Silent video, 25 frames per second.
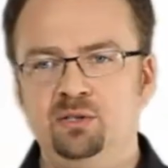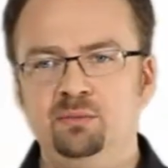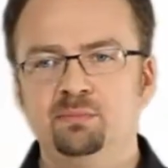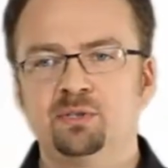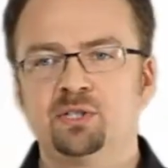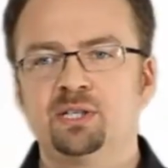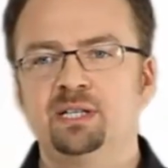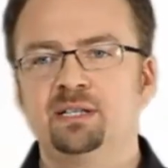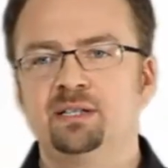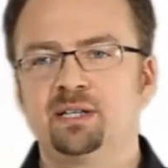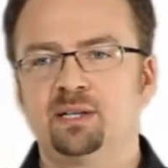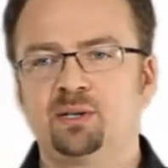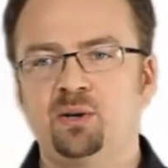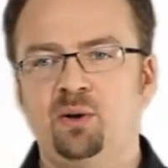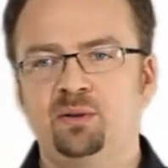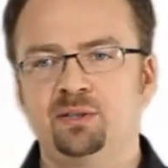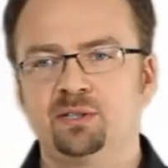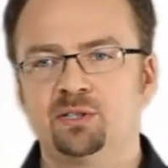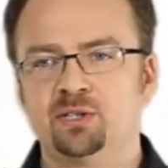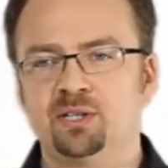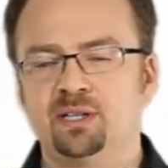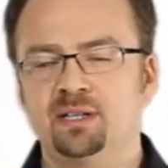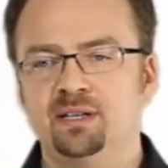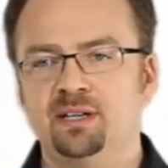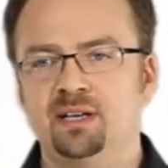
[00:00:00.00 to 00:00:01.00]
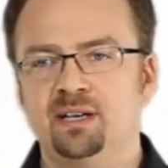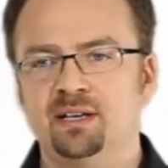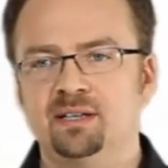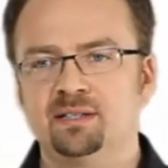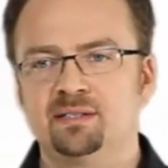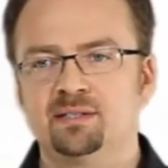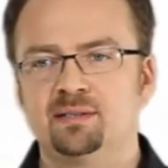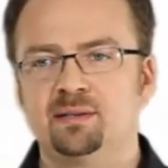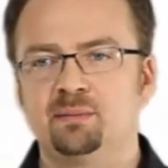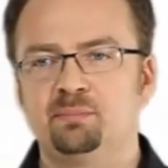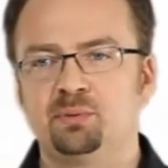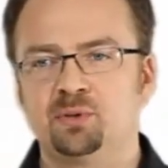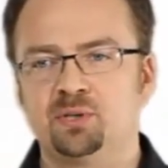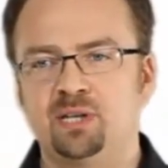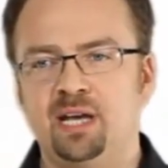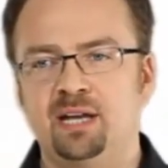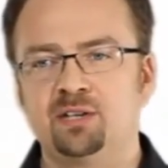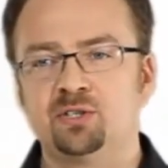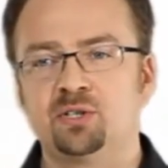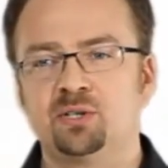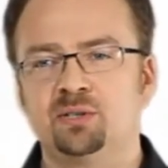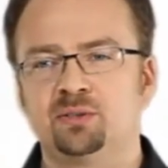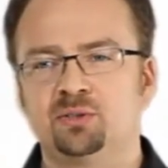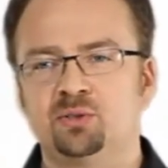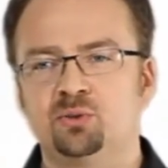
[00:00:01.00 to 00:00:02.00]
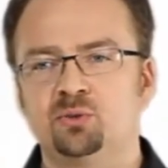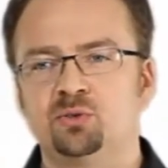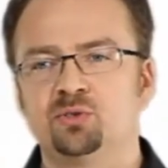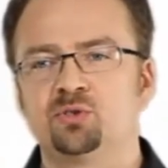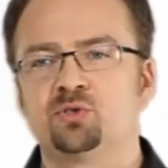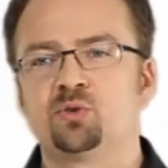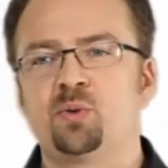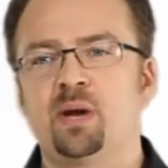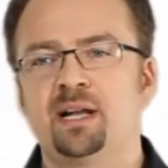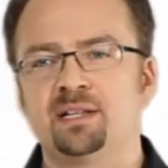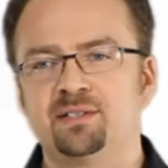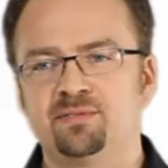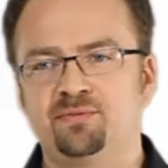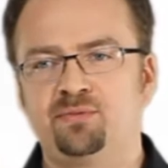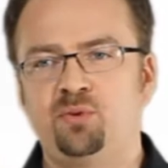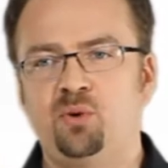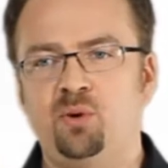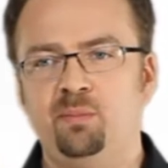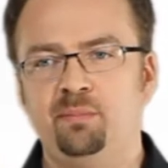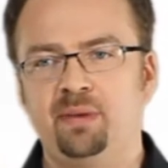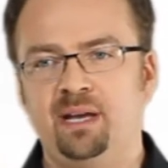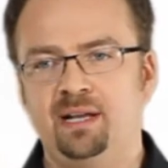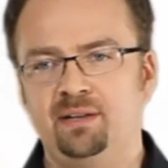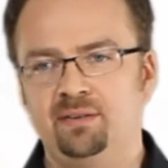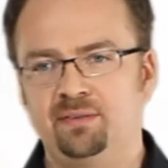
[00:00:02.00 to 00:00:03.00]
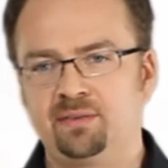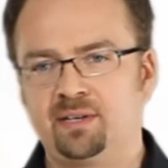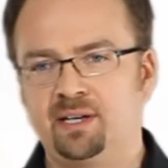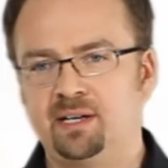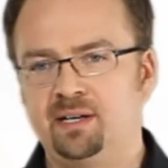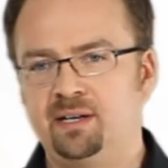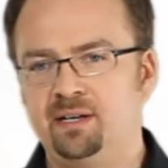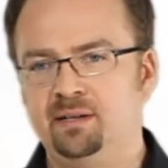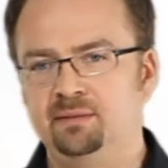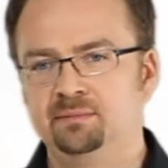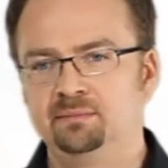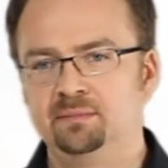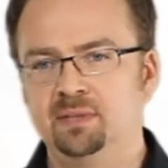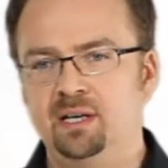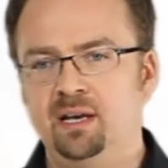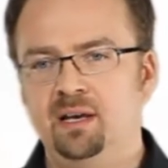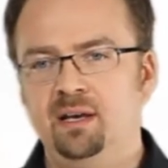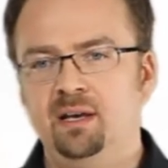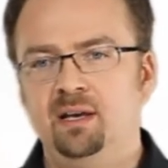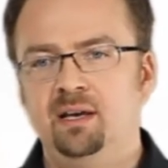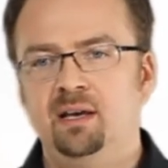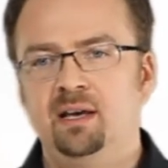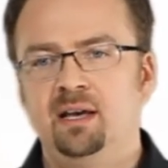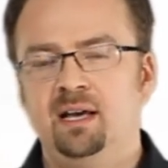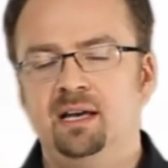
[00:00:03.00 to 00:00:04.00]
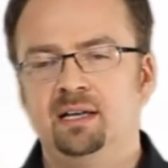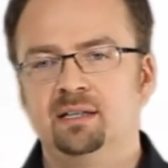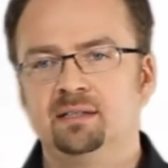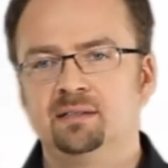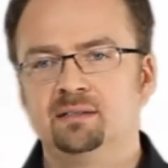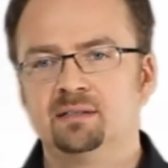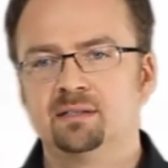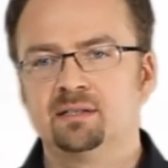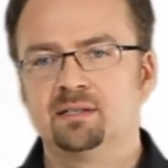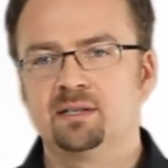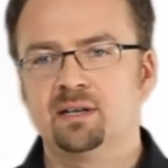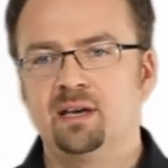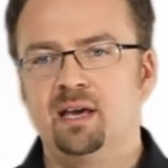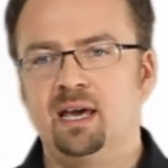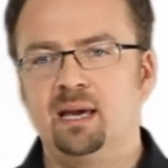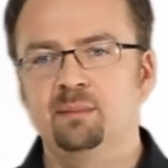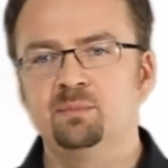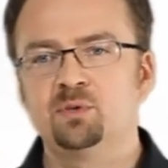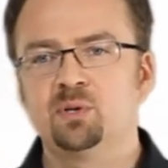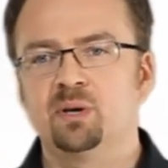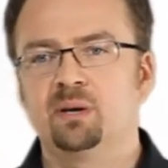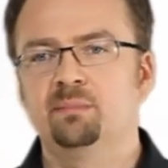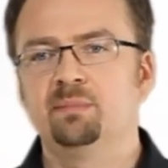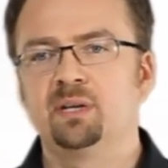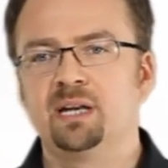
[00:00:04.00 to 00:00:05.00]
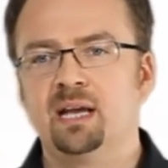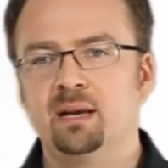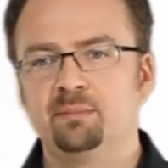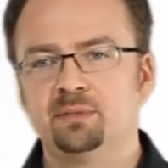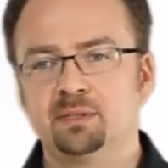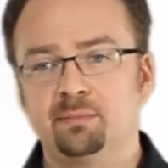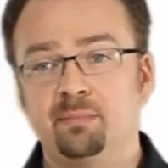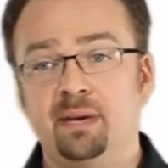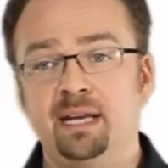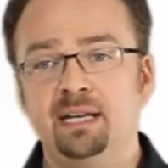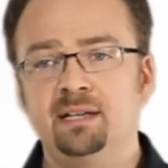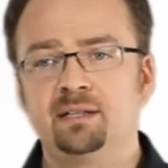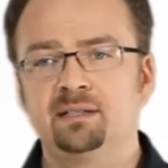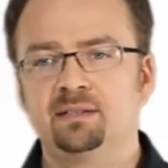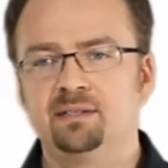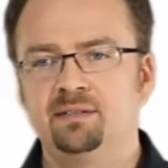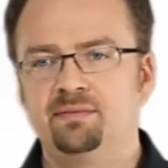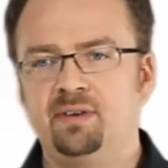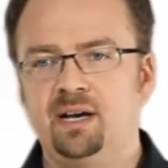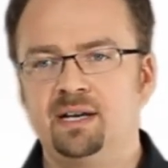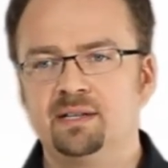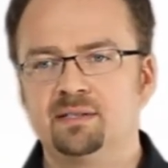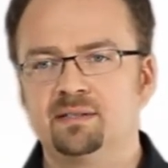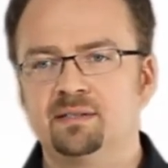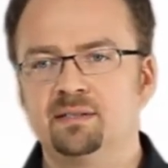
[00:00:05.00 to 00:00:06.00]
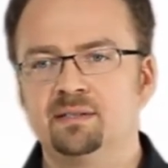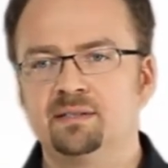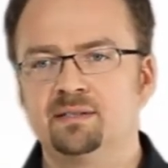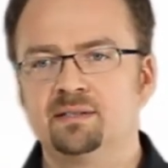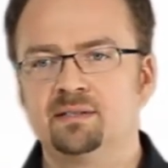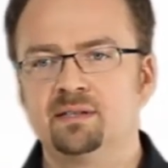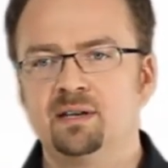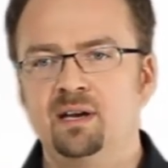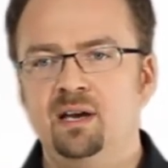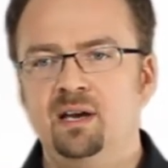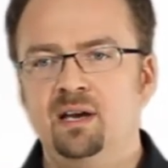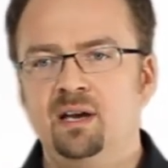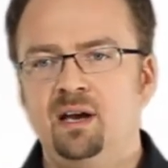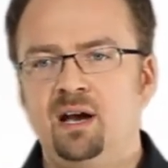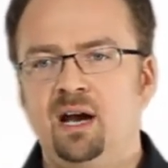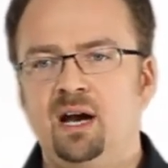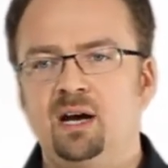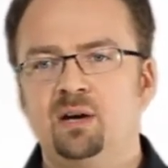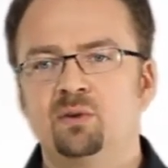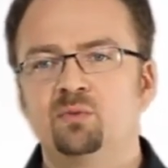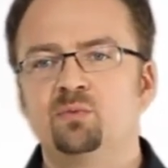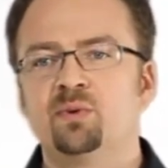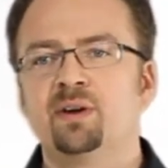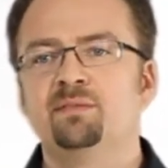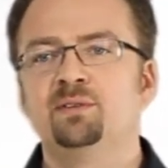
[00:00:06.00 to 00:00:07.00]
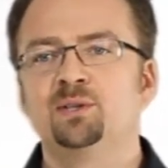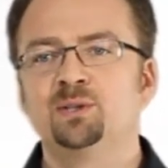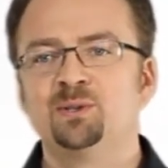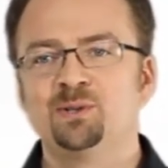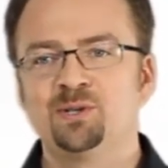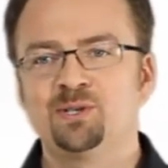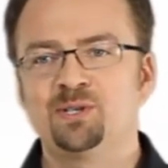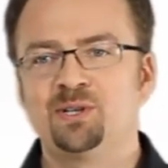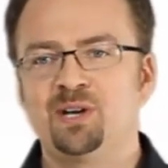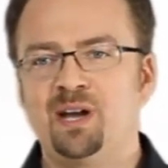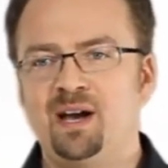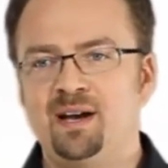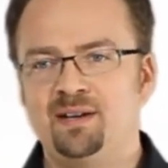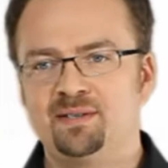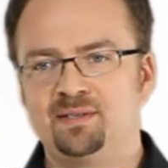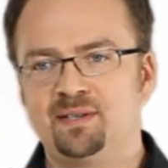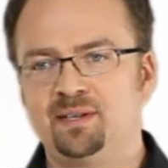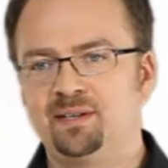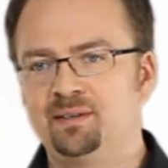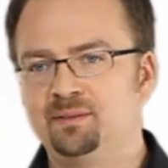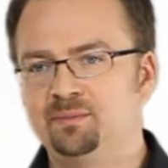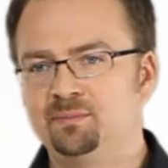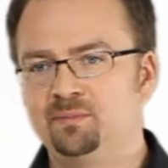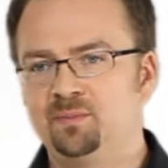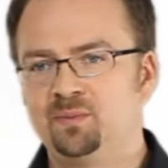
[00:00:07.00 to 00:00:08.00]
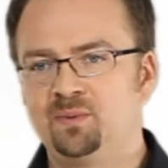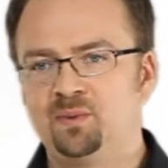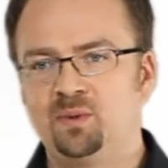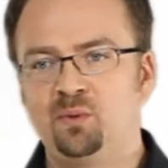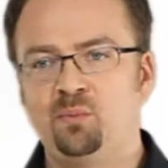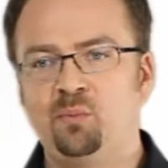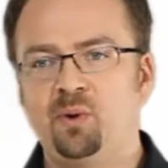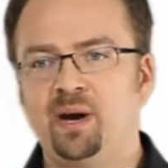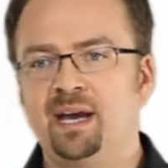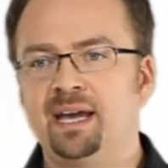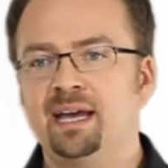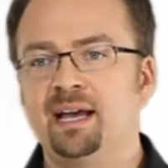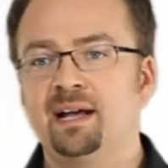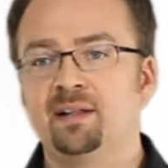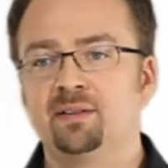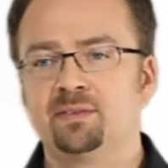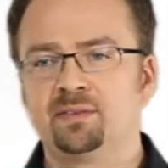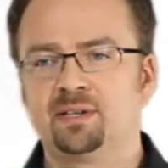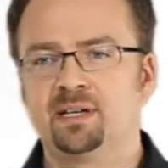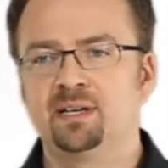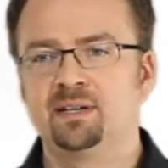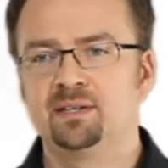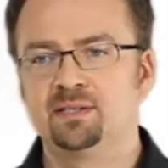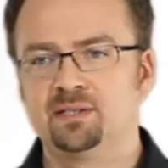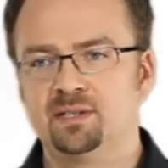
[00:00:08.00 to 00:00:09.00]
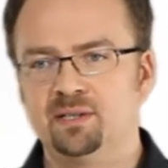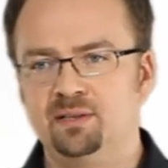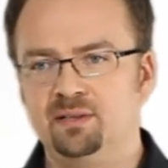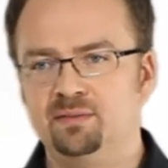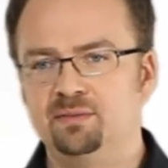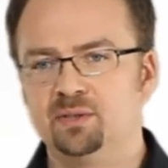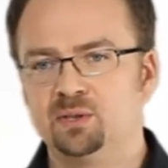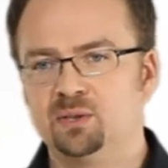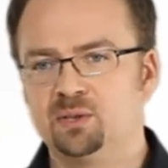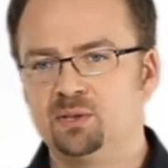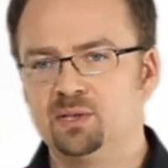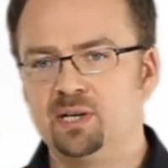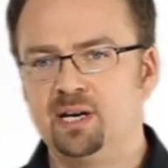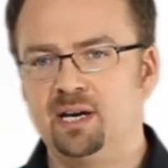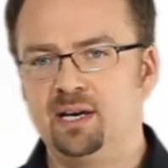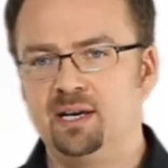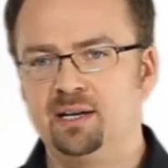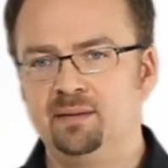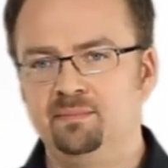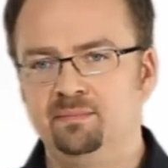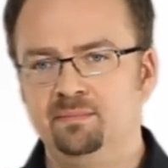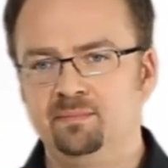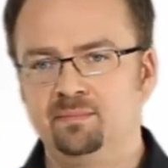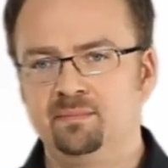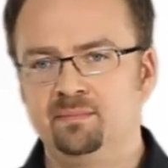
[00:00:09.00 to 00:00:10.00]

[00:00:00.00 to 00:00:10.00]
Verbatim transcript: to machine technology has the potential to transform healthcare, and M2M enabled medical devices are revolutionizing the way healthcare is delivered today.